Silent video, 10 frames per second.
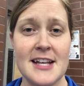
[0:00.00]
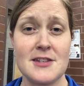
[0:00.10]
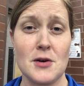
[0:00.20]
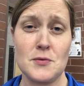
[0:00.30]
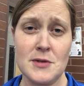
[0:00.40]

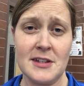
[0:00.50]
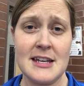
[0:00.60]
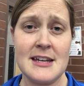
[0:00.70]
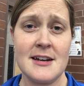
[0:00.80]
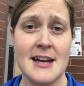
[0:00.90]
It's a
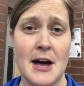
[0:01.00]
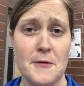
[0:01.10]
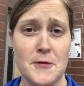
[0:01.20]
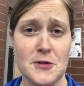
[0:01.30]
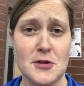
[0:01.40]
really
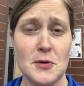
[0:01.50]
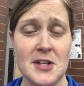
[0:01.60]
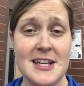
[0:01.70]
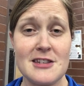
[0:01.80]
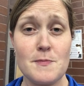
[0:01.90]
helpful
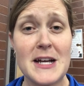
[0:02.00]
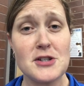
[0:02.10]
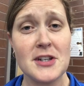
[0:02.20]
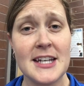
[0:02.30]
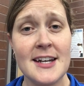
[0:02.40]
tool,
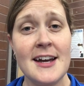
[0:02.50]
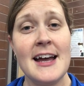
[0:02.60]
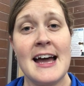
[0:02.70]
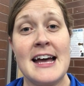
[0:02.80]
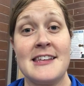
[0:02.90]
especially
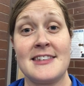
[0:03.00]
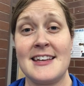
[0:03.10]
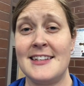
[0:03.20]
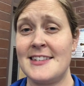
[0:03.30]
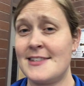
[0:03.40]

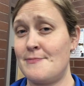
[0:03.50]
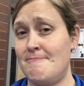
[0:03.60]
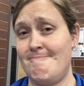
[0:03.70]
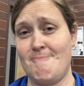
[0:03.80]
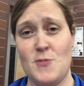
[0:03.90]
since
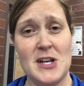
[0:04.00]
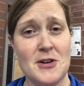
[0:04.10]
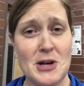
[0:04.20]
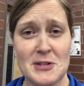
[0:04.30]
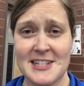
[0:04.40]
we
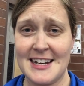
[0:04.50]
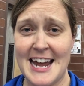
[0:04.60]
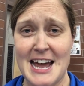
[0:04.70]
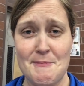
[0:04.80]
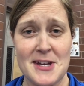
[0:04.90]
don't know what's going to
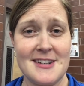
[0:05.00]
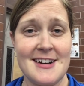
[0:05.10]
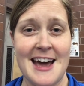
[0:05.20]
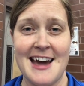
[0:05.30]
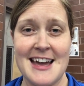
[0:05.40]

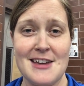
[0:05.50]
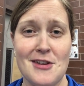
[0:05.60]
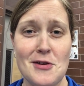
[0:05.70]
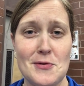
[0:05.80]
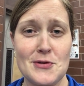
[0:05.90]
happen. I
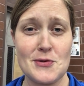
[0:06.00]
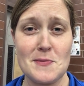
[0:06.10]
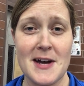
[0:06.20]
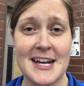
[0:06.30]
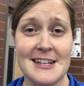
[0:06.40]
use
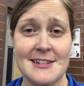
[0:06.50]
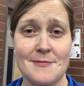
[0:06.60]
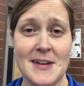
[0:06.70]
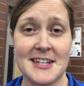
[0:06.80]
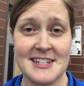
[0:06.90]
Remind
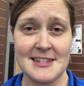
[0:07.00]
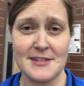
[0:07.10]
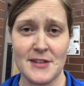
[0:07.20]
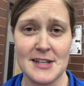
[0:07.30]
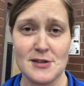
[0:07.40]

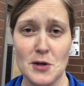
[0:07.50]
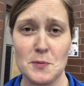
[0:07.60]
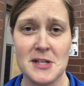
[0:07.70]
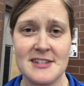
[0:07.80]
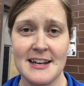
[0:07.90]
extensively, so
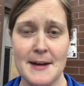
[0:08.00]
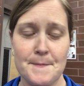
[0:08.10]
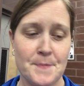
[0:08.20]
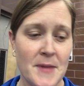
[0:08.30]
please sign up.